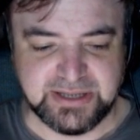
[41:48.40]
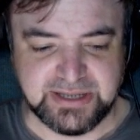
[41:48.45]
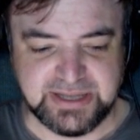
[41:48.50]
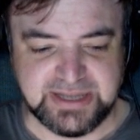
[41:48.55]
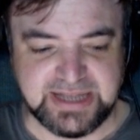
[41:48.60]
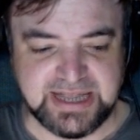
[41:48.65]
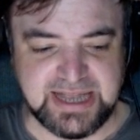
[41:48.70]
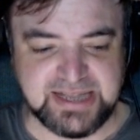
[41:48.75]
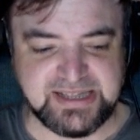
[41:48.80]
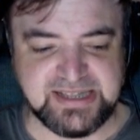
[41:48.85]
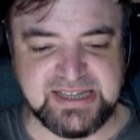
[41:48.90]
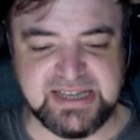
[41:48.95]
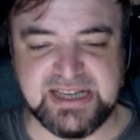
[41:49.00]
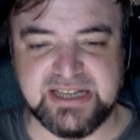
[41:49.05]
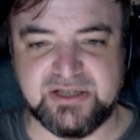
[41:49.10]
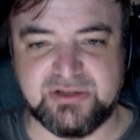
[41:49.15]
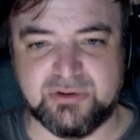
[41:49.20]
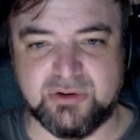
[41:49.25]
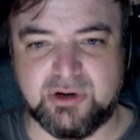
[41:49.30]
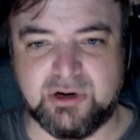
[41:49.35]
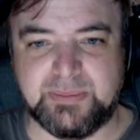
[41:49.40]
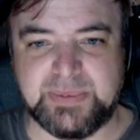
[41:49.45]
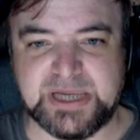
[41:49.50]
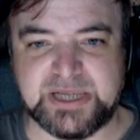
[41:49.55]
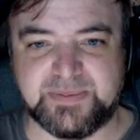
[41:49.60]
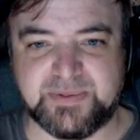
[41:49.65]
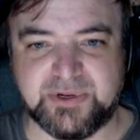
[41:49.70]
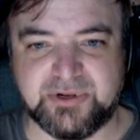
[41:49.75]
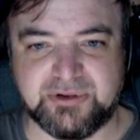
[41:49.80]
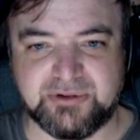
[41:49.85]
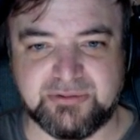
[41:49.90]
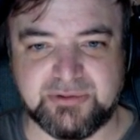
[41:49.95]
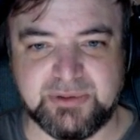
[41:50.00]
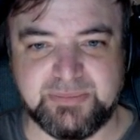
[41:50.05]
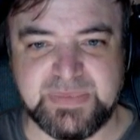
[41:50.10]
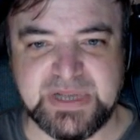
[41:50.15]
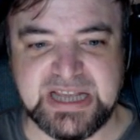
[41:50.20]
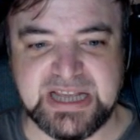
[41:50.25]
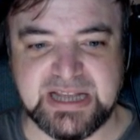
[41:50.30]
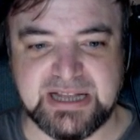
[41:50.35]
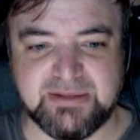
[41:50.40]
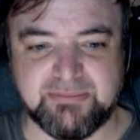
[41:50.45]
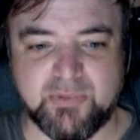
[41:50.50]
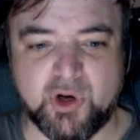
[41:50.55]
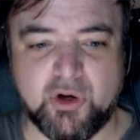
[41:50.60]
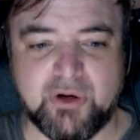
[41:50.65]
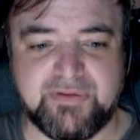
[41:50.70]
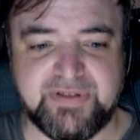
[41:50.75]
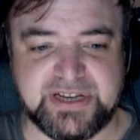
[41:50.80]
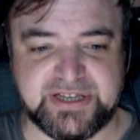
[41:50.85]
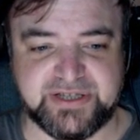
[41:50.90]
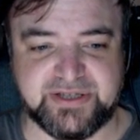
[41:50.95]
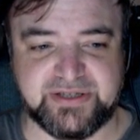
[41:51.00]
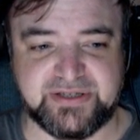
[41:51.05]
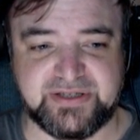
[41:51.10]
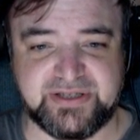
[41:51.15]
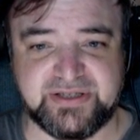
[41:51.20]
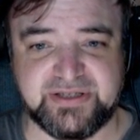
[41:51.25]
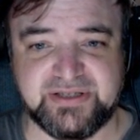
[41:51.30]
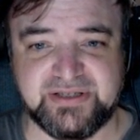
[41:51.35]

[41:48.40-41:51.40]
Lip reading: getting into orbit burn will be, more efficient.